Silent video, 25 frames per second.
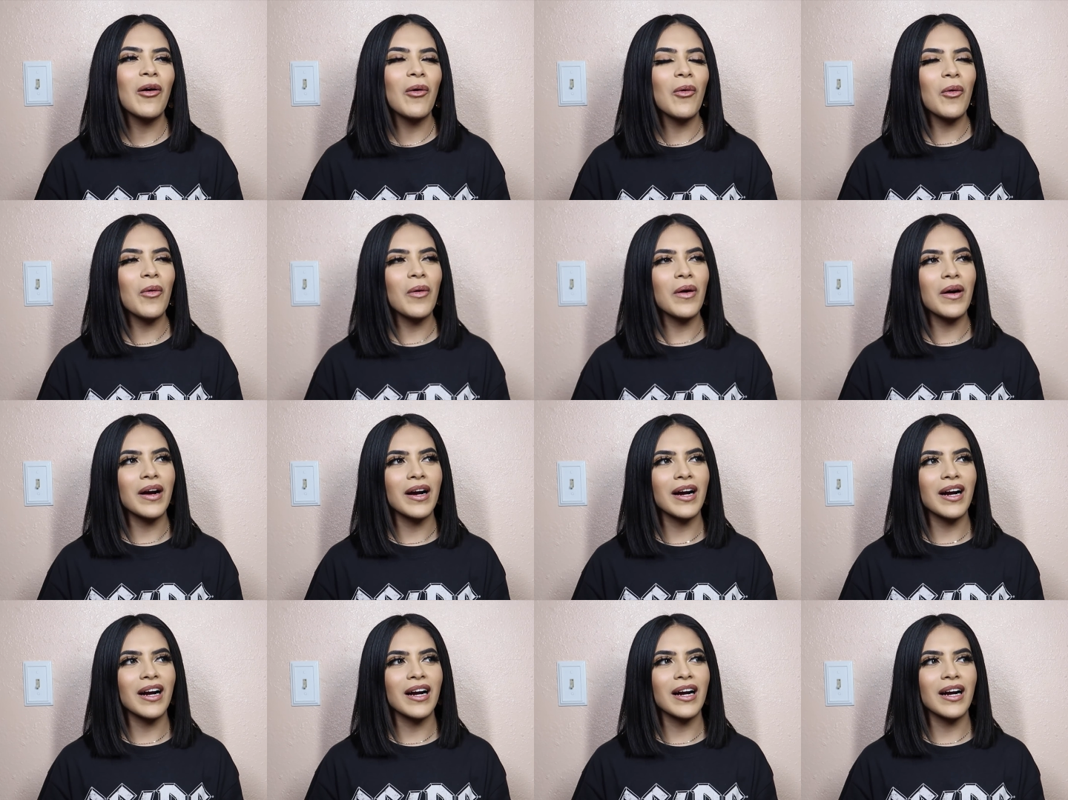
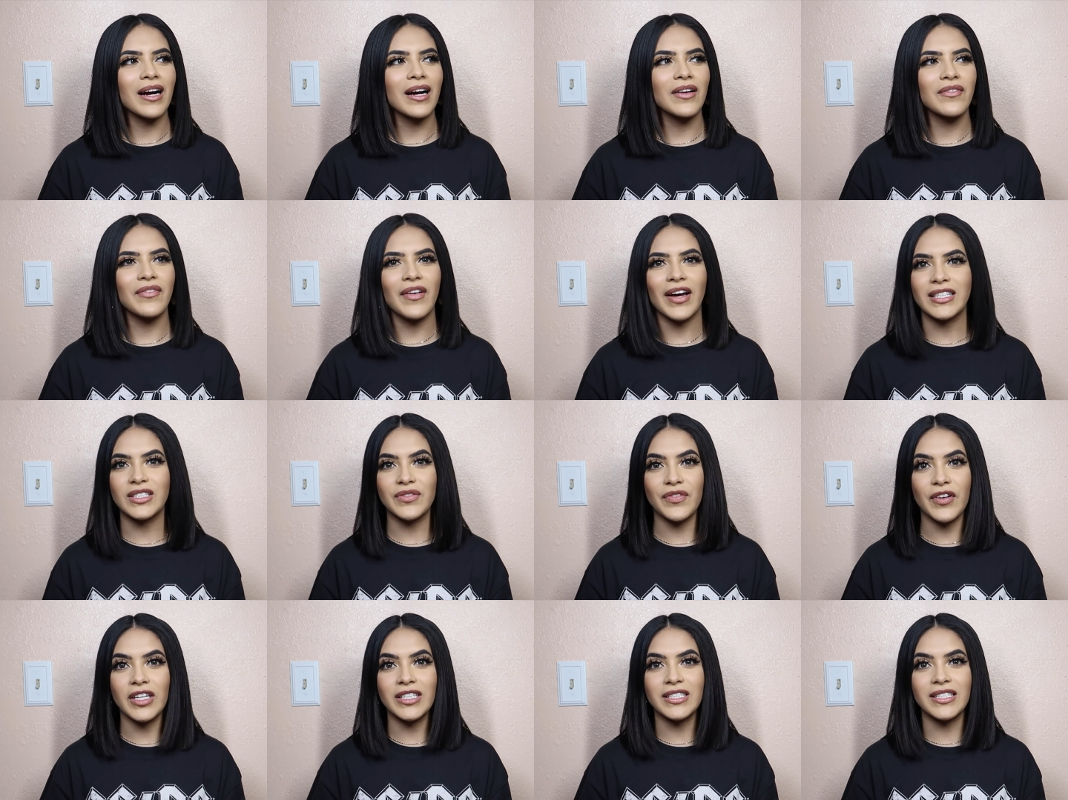Or
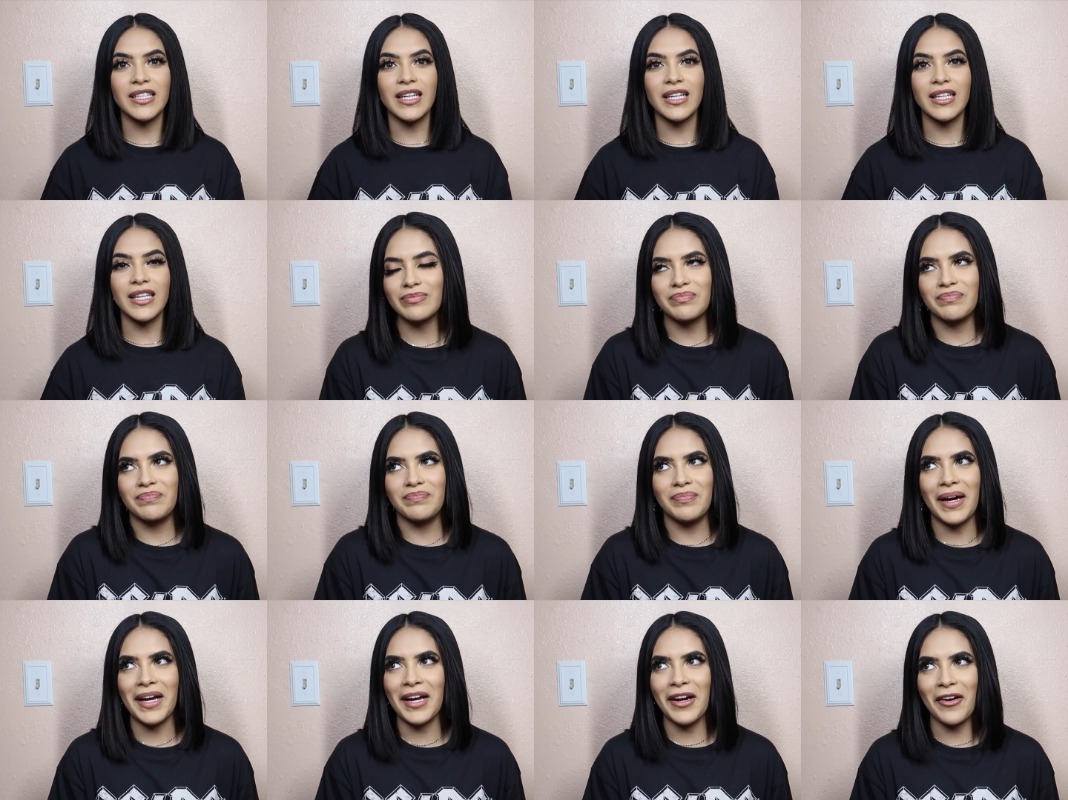vice versa.
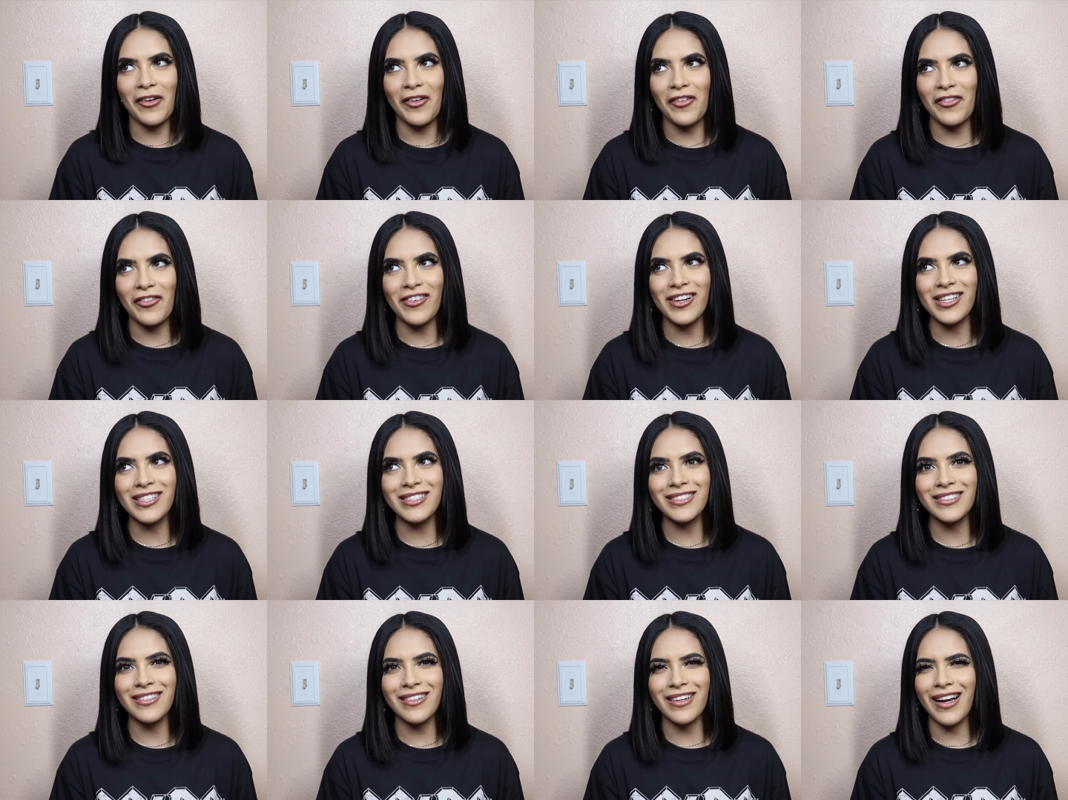My
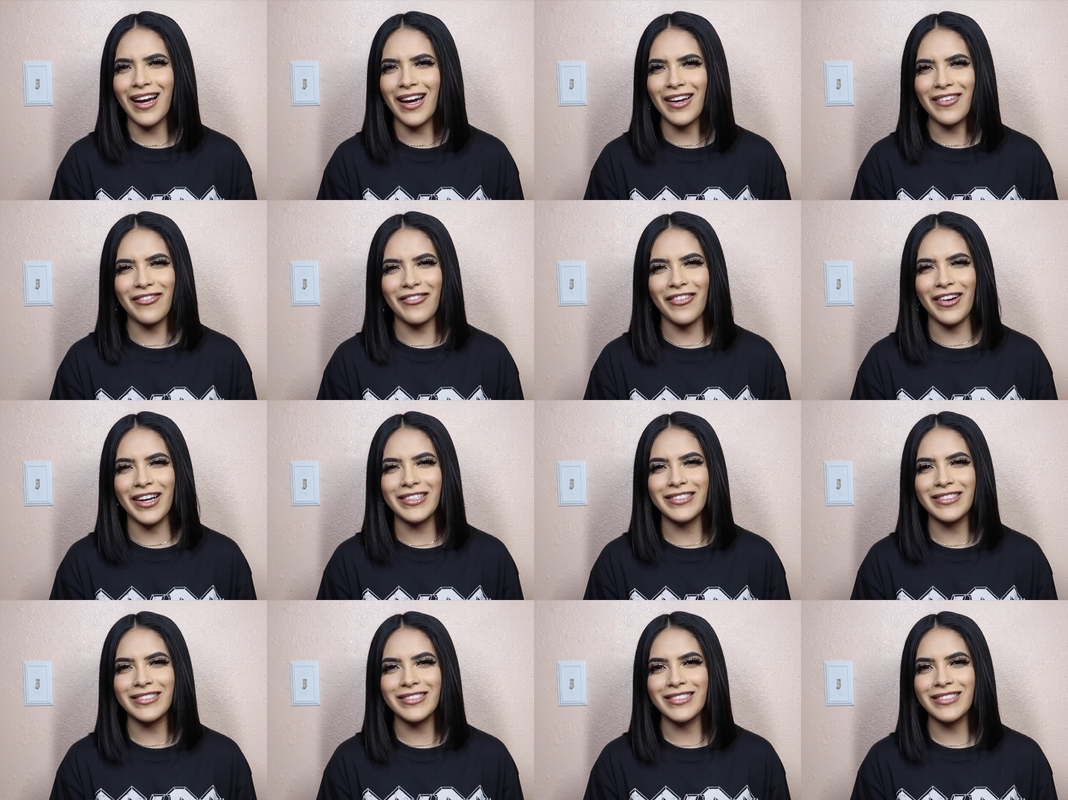girlfriends are guy
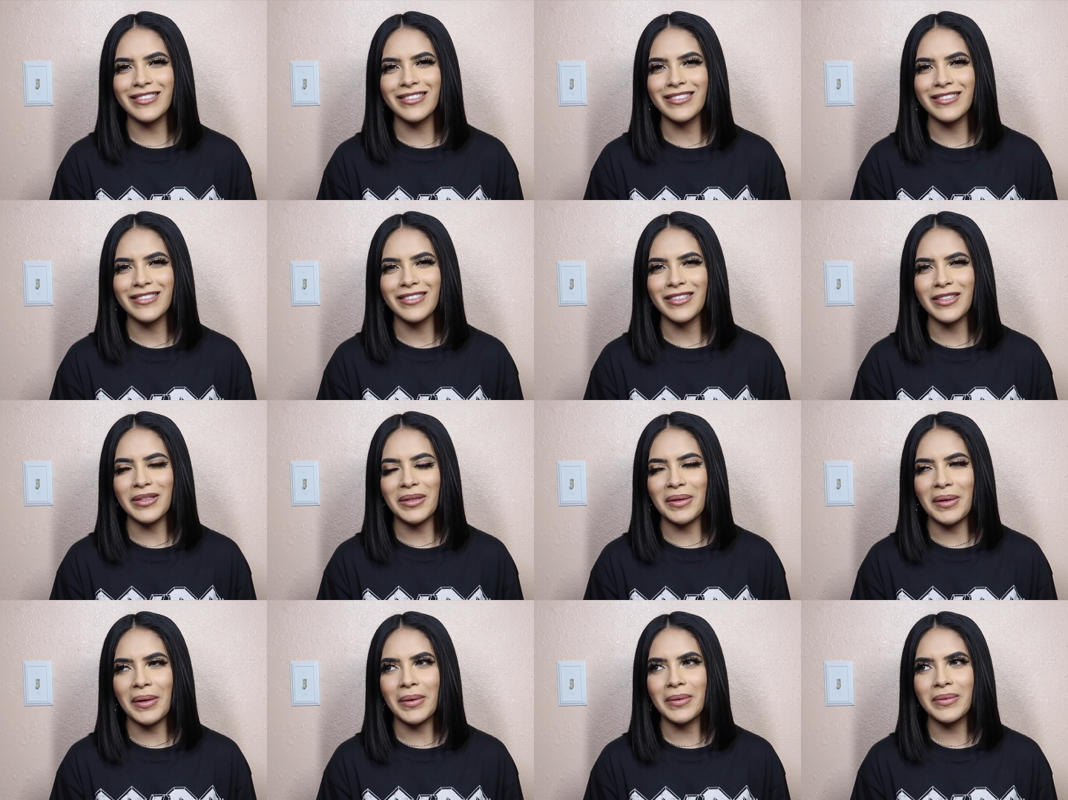friends,
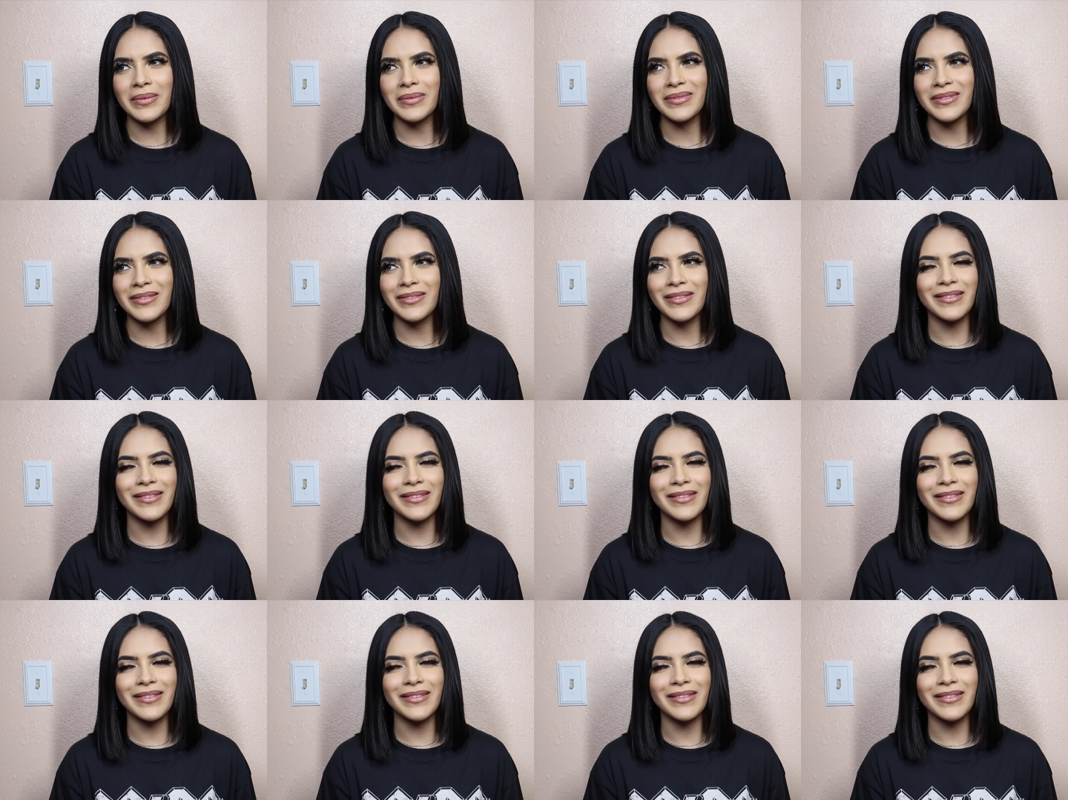you know?